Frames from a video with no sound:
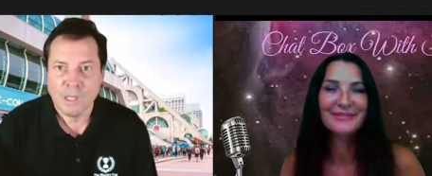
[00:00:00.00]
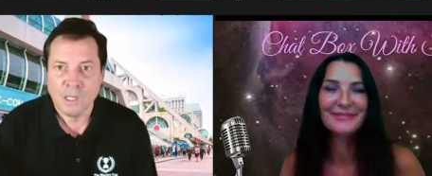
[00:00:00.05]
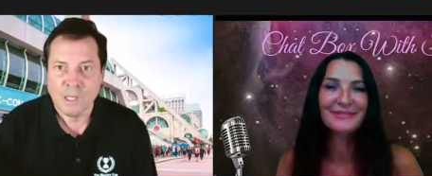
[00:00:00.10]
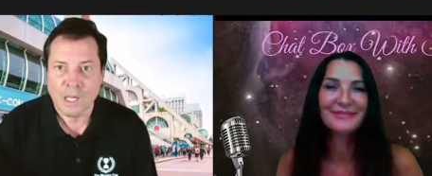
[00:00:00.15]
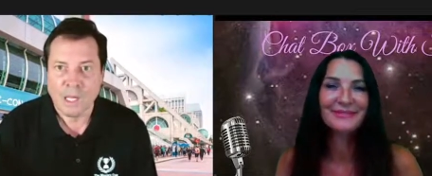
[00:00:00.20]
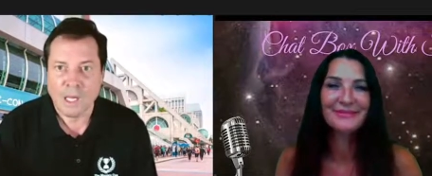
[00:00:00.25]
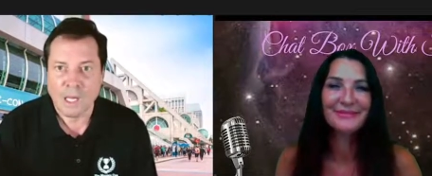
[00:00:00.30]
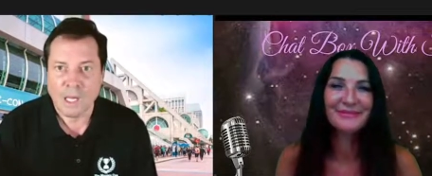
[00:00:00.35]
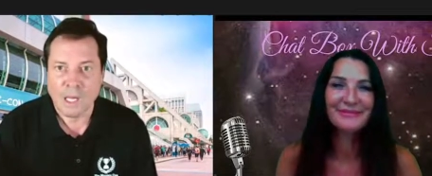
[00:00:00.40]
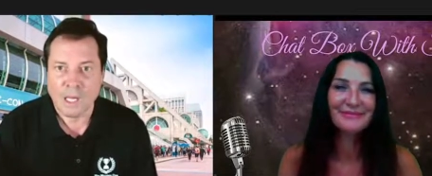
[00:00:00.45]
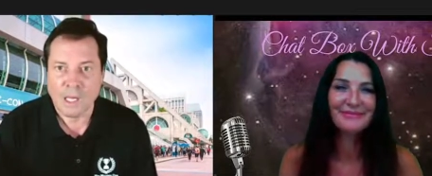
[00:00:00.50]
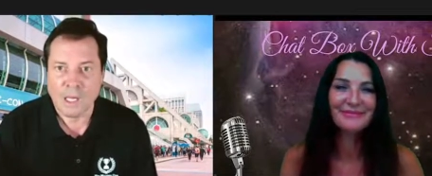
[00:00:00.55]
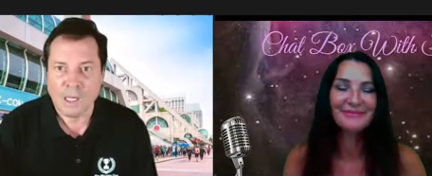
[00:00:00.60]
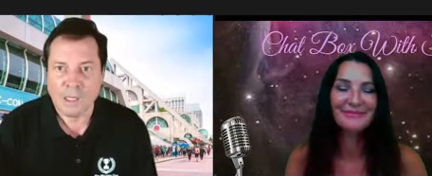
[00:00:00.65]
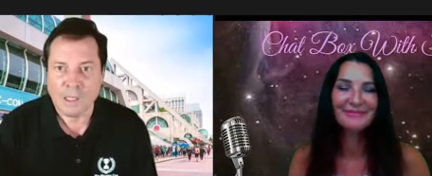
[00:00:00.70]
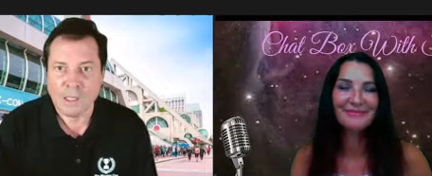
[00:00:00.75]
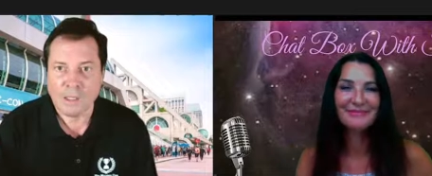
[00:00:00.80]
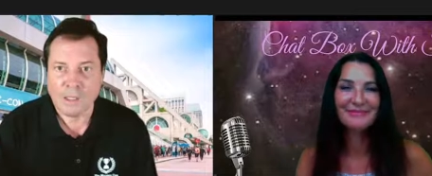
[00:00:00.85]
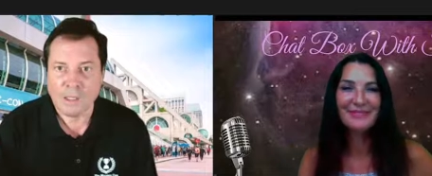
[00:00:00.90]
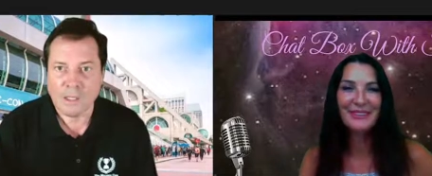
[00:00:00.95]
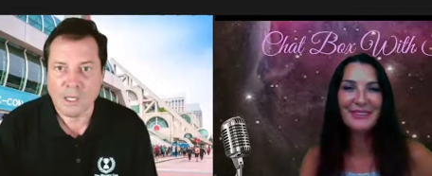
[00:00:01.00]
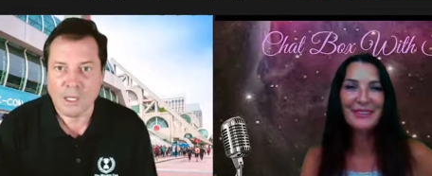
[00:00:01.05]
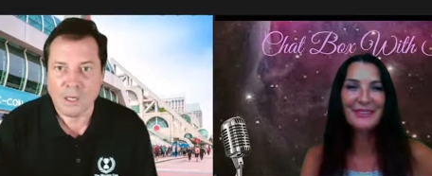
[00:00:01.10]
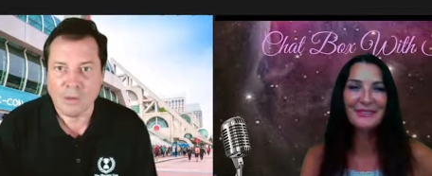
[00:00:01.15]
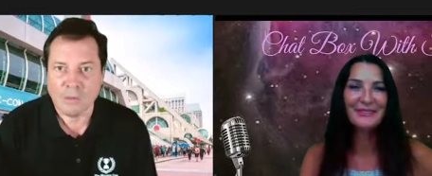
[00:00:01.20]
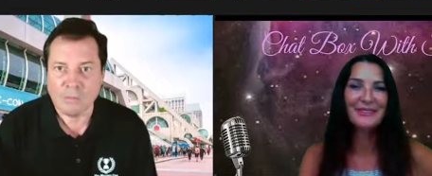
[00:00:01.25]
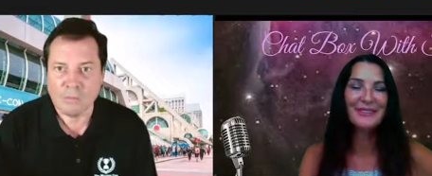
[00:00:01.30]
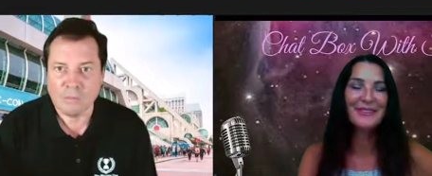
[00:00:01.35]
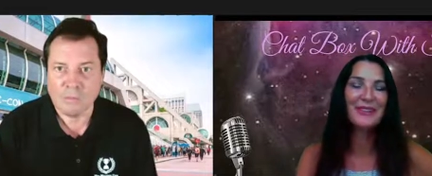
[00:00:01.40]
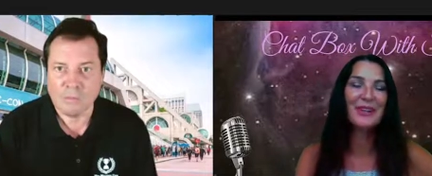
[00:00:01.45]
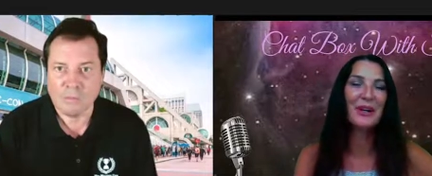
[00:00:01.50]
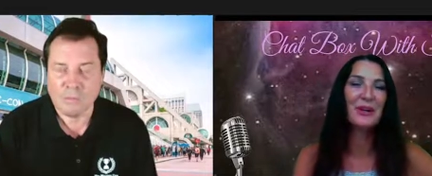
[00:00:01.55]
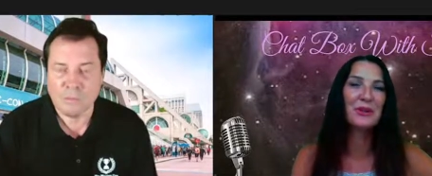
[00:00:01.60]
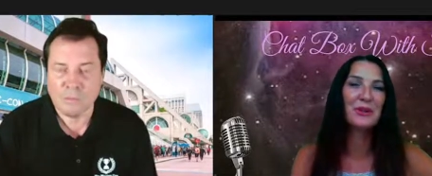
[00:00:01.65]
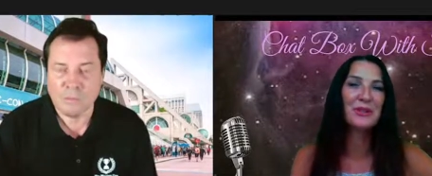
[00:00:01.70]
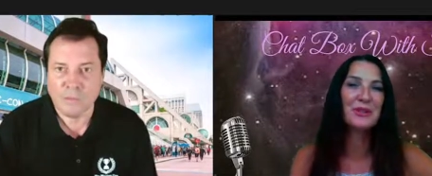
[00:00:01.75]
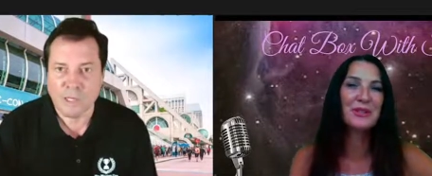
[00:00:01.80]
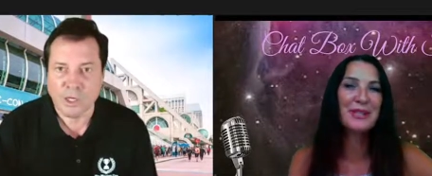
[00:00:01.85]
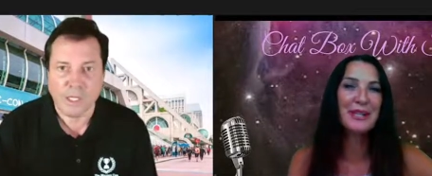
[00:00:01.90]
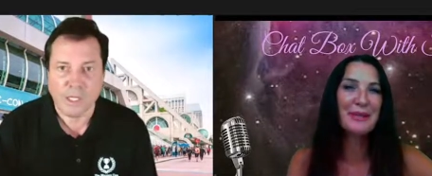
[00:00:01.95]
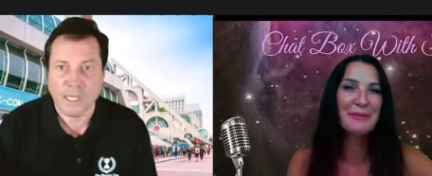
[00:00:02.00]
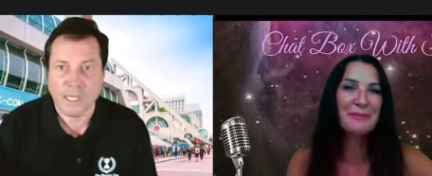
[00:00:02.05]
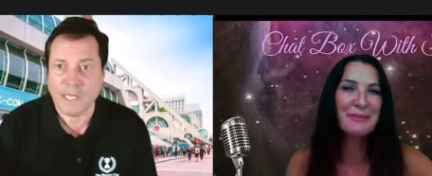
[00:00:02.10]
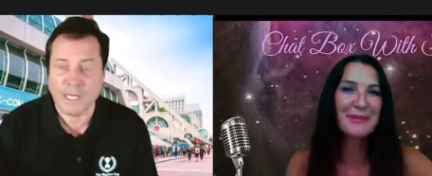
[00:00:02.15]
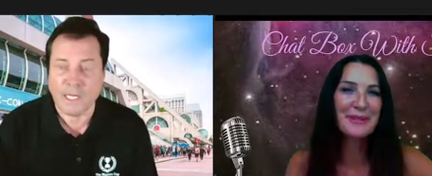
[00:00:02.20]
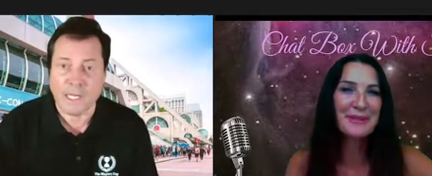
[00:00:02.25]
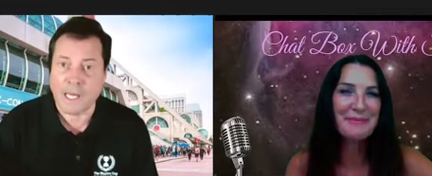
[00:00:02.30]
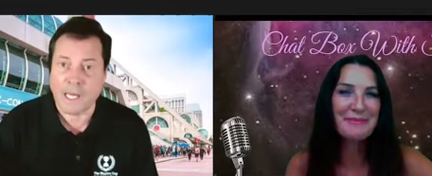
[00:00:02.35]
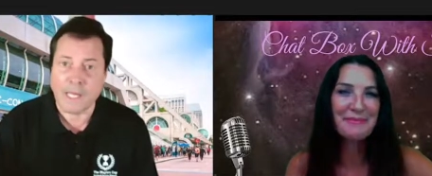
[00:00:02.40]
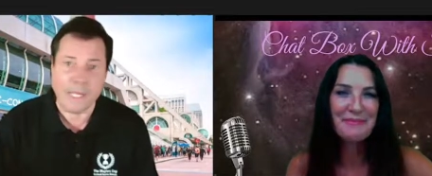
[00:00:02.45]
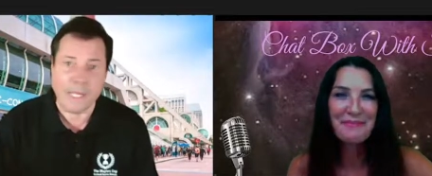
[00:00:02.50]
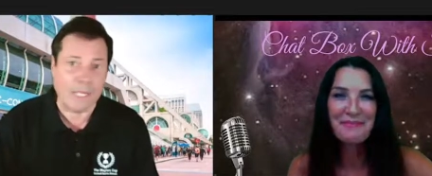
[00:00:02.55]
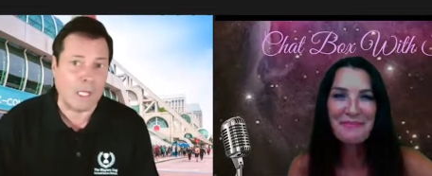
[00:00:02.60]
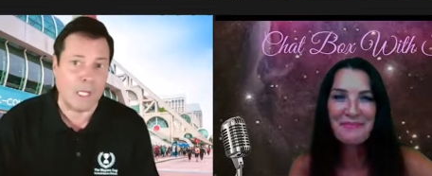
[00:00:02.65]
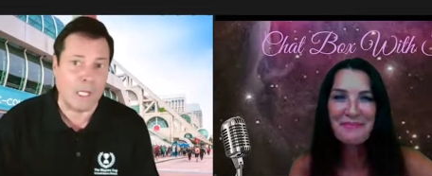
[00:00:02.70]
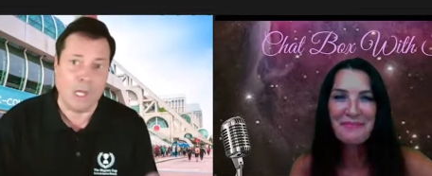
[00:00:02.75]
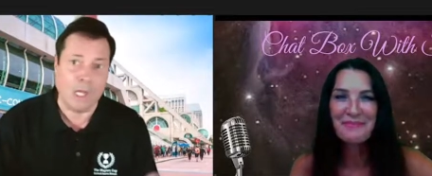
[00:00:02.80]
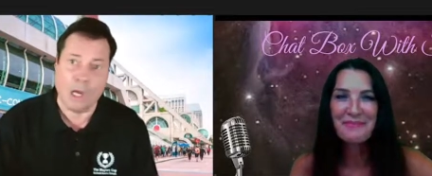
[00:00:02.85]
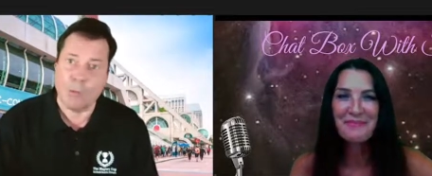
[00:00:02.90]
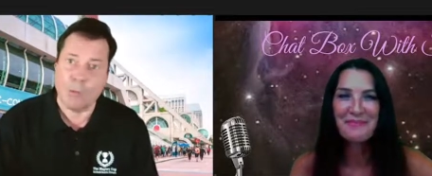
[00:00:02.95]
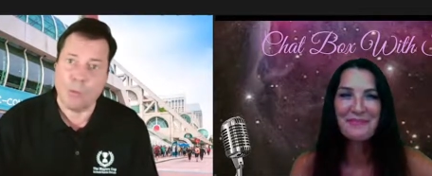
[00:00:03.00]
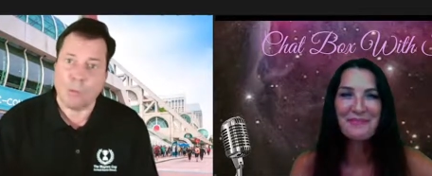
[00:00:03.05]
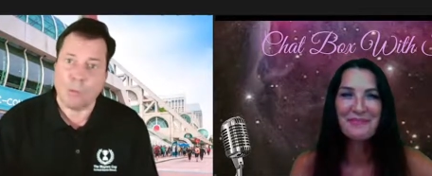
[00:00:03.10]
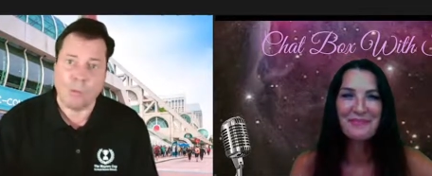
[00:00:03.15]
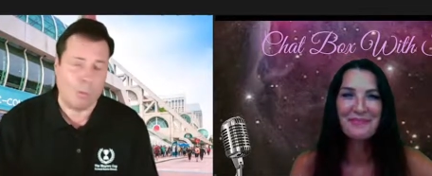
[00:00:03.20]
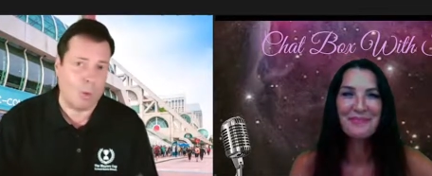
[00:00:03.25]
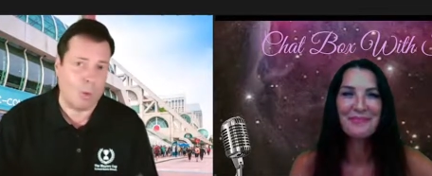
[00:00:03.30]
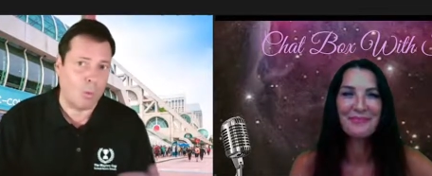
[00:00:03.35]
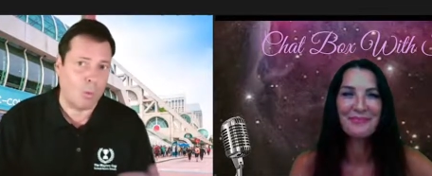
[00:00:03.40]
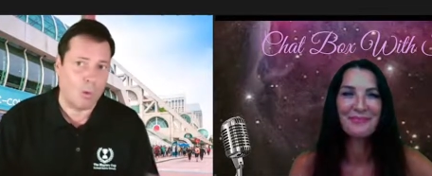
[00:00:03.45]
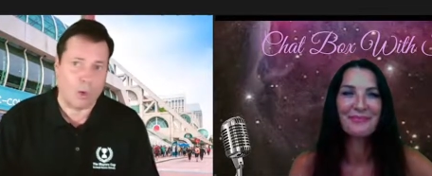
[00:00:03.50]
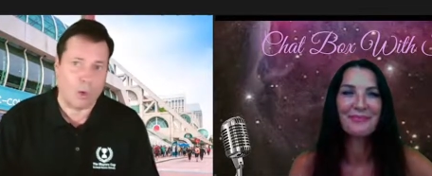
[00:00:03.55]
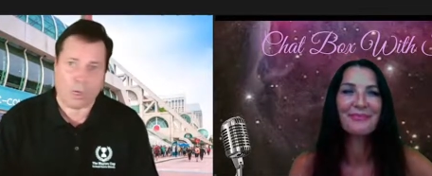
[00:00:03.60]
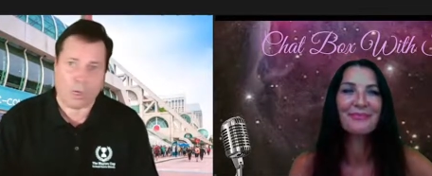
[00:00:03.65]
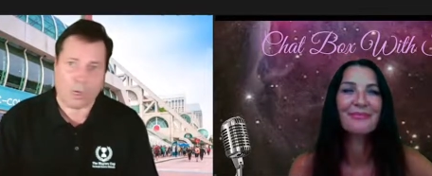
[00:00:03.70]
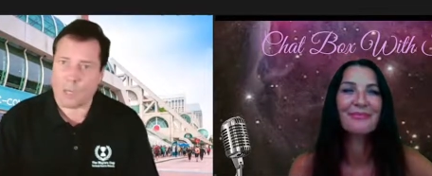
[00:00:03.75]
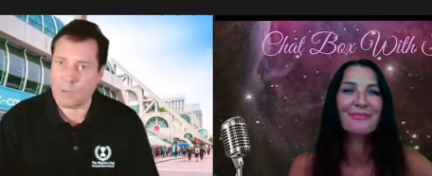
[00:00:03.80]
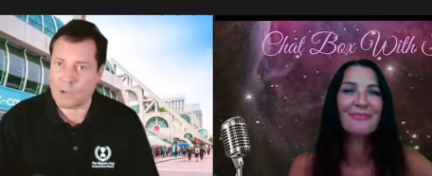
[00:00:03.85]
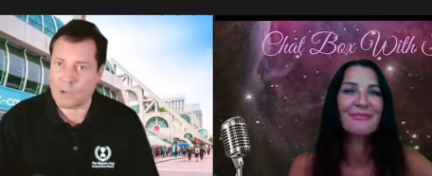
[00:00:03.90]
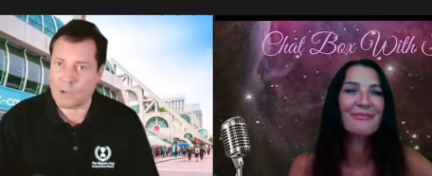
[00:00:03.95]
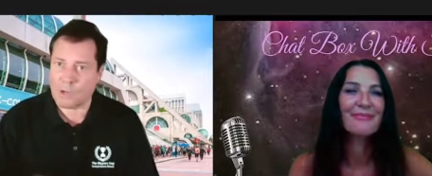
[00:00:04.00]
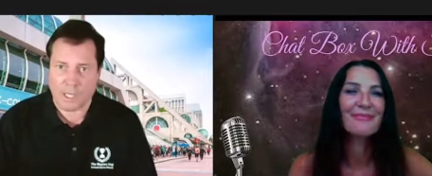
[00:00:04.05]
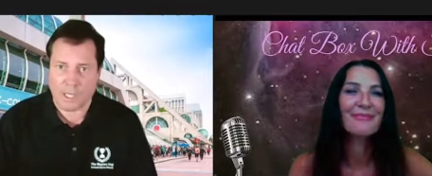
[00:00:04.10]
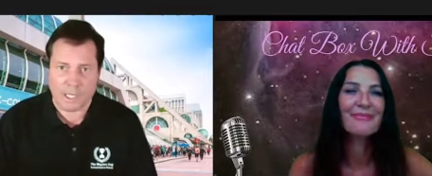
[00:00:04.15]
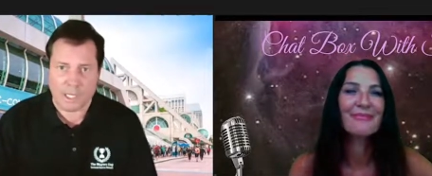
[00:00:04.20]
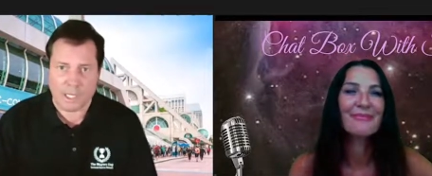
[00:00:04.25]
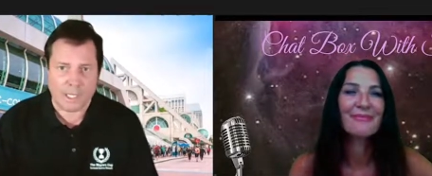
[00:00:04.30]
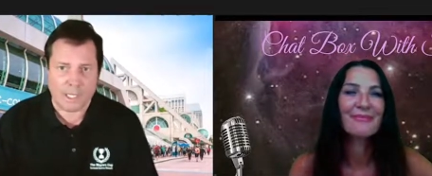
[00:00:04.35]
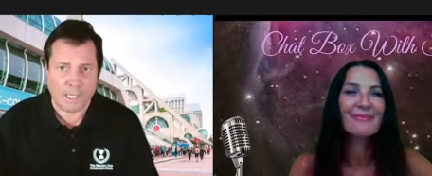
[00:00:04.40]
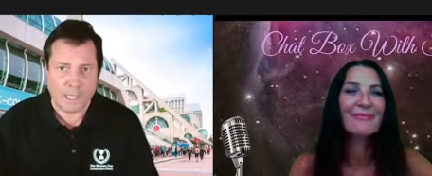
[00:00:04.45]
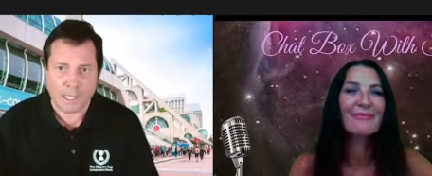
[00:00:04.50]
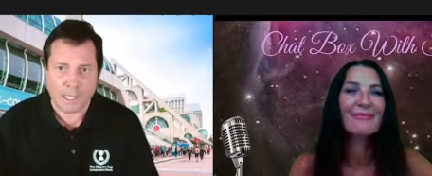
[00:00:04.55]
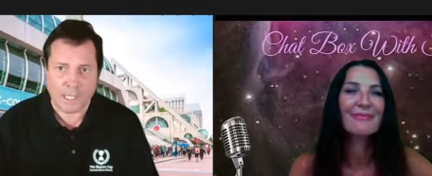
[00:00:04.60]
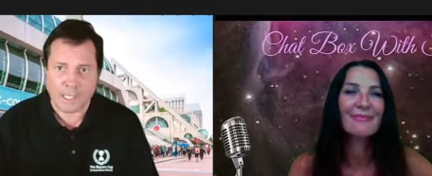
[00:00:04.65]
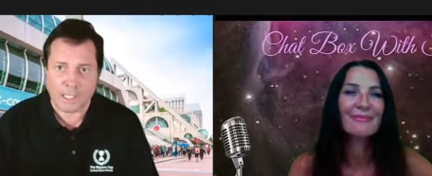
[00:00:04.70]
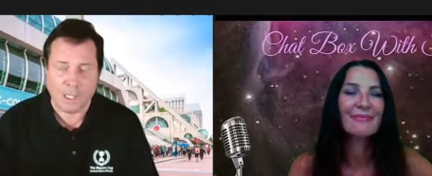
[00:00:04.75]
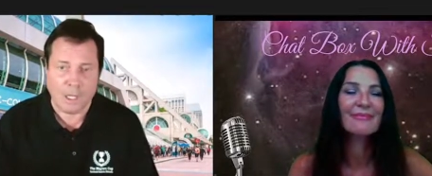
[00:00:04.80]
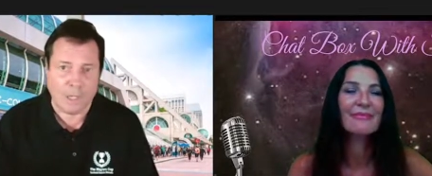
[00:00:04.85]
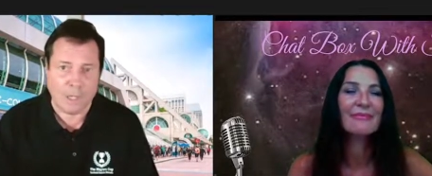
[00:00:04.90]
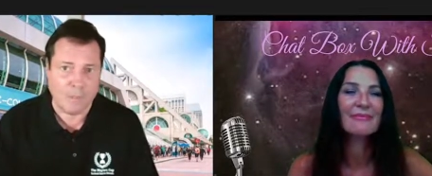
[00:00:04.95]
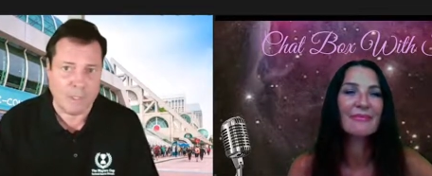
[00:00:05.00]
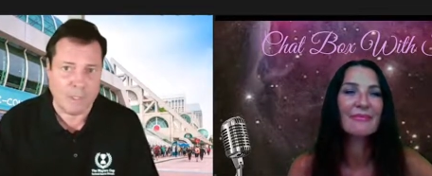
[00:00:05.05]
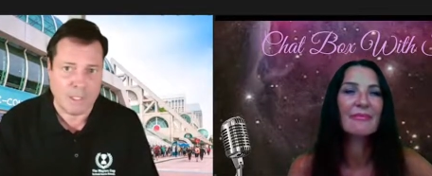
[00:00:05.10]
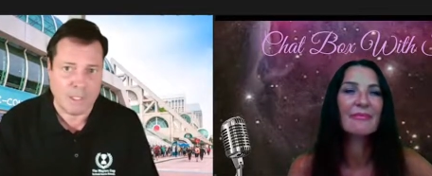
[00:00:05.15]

Speaker 1: Uh, you know, you got good tips. Get into any club when we were working. We could get into any club in the